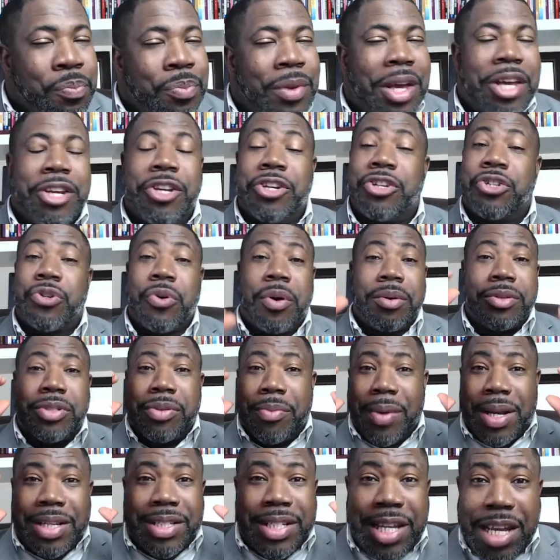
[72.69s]
I need to show up to
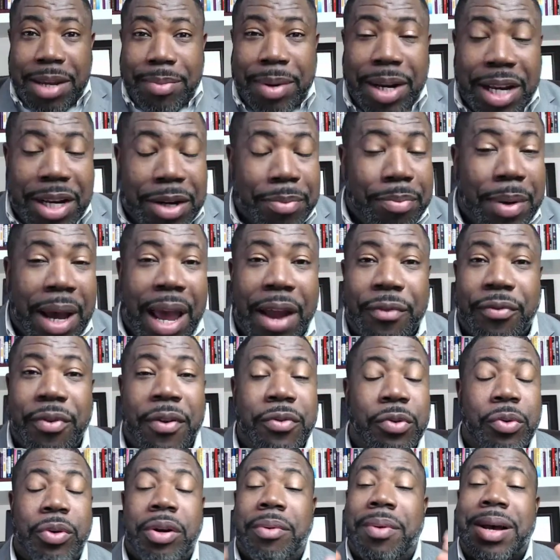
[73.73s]
my team. I need to buy it for
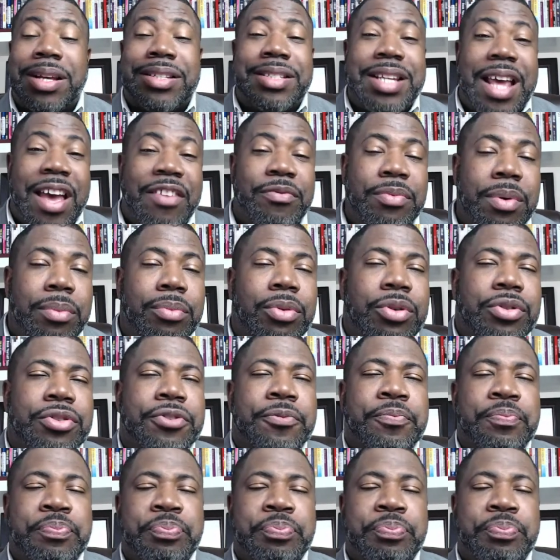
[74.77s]
every one of my staff members.